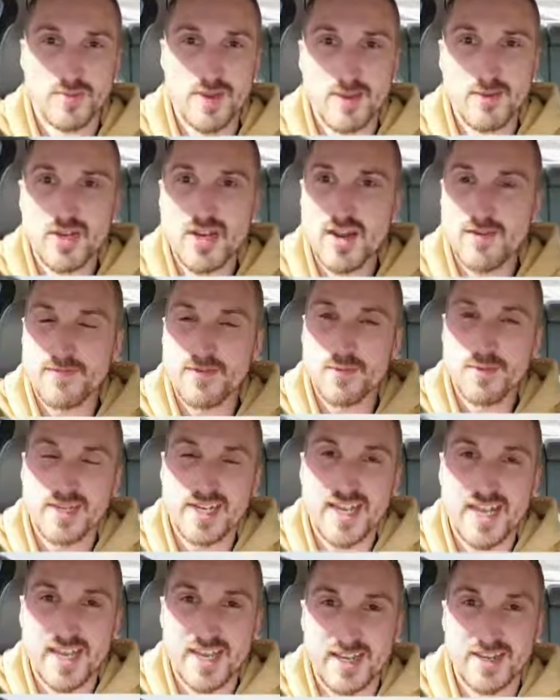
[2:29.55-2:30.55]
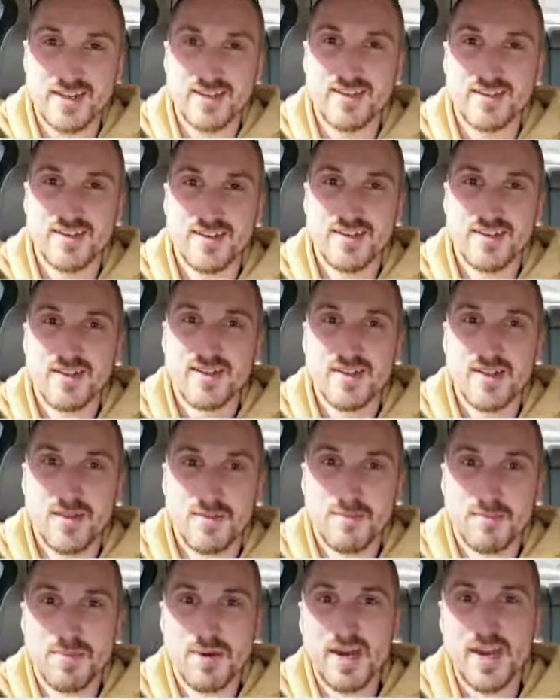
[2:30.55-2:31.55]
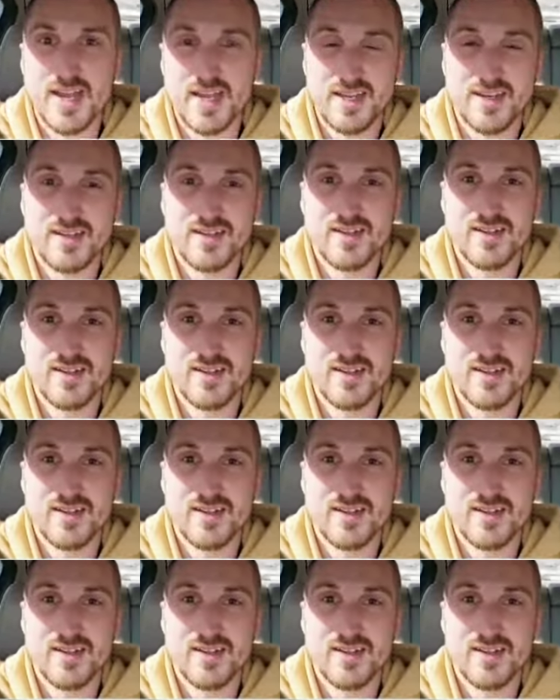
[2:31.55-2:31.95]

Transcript: Maybe not from a dig, but